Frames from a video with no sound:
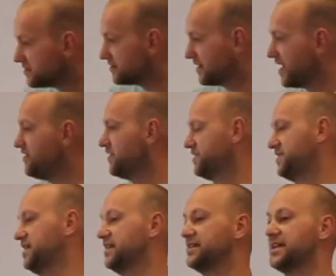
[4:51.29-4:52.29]
David's
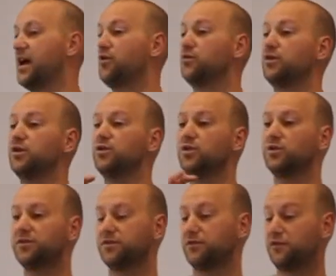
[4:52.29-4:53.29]
sin. It's how
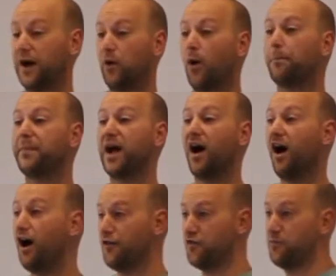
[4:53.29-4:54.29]
Lord felt on
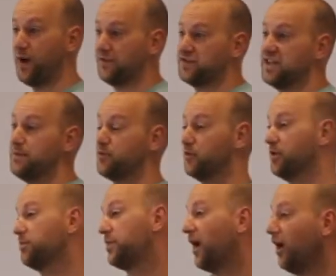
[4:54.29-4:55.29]
behalf of Bathsheba and
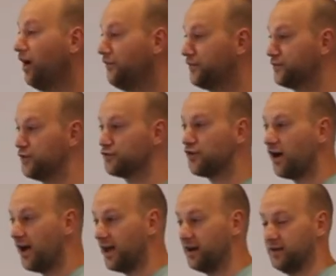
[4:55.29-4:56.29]
on behalf of
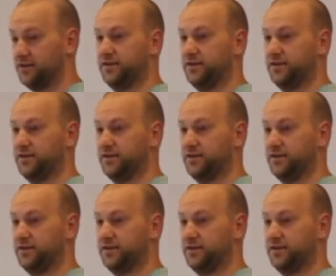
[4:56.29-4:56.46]
Uriah.